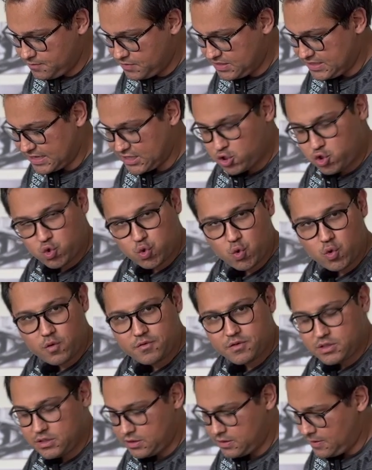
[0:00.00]
The
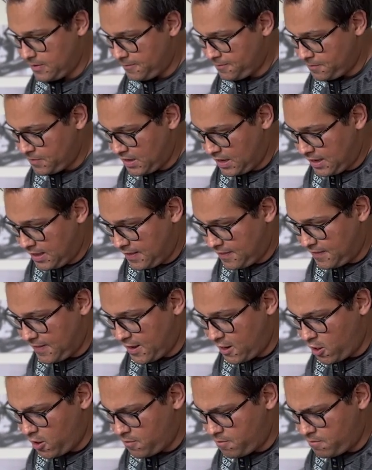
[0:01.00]
tubes,
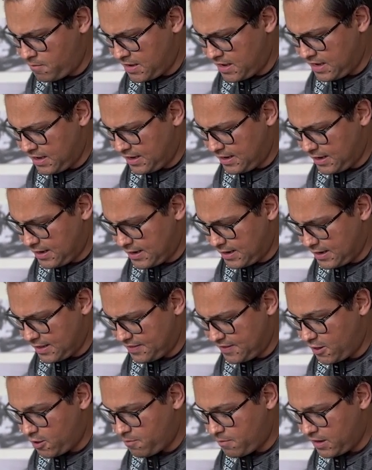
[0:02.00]
they're
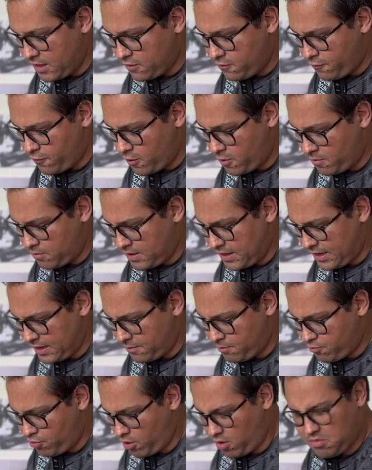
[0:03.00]
made from
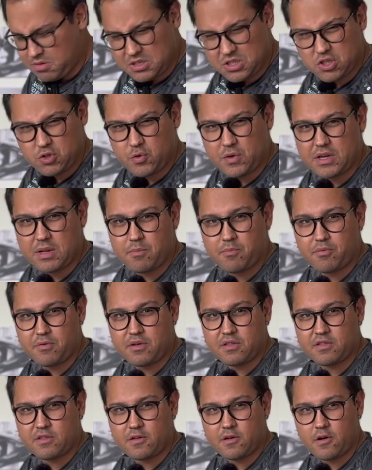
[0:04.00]
like probably 3D
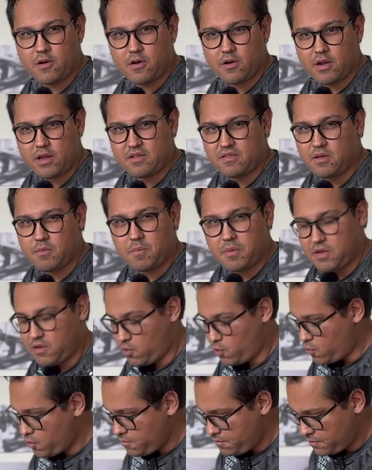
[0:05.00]
printer
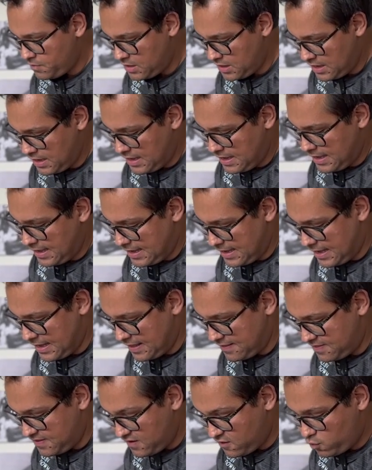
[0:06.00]
TPU.
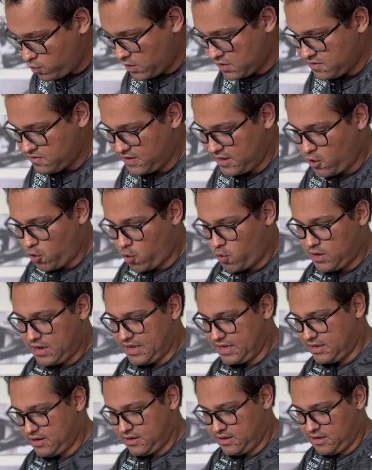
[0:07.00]
These ones, they go
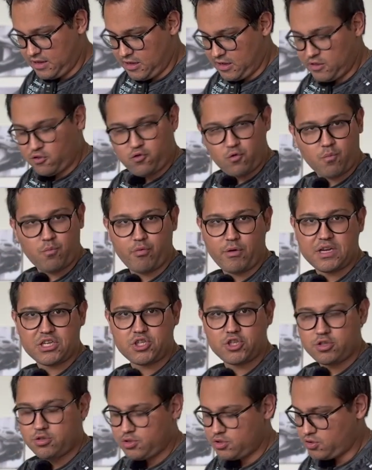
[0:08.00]
like into
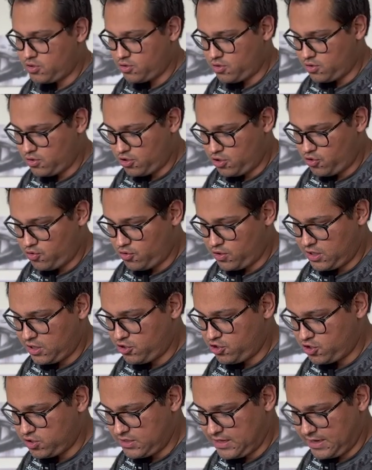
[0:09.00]
pressure, so that you can
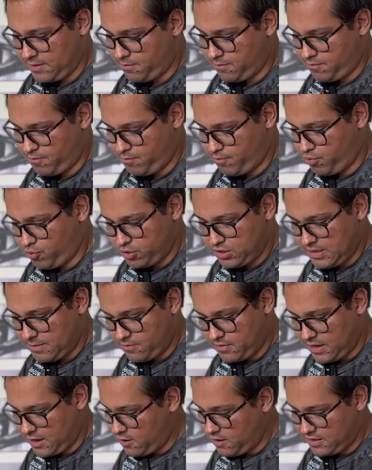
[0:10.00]
just like put
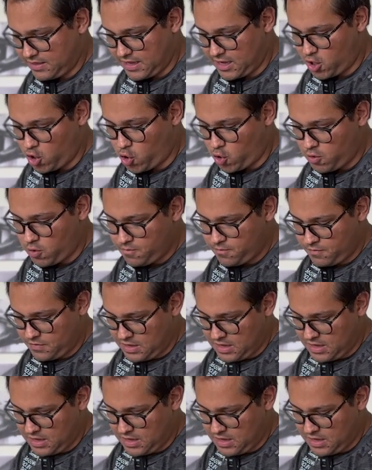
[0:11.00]
them there and they go.